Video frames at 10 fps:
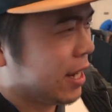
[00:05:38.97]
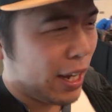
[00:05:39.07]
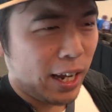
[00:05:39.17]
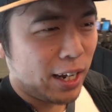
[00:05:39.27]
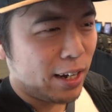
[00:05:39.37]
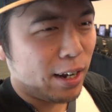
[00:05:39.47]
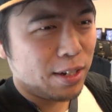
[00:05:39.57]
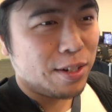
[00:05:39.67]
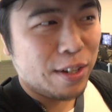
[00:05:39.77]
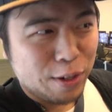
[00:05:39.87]
And uh,
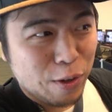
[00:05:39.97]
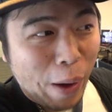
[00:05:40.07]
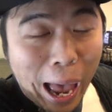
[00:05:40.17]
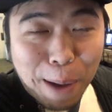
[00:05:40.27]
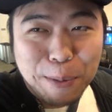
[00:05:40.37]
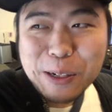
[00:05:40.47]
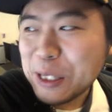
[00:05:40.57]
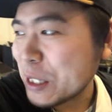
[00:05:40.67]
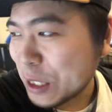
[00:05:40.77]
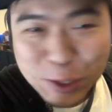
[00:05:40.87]
just so
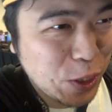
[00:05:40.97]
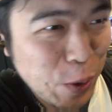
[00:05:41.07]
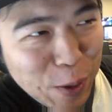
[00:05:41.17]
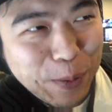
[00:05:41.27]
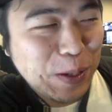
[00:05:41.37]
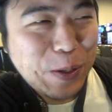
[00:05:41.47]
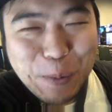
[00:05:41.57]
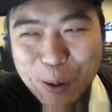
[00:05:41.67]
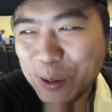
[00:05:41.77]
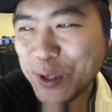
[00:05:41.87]
happens, there's a tournament, so
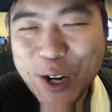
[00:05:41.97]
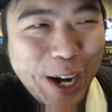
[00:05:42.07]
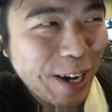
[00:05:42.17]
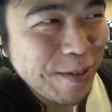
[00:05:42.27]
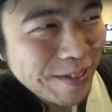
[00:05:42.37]
I'm going to try it out.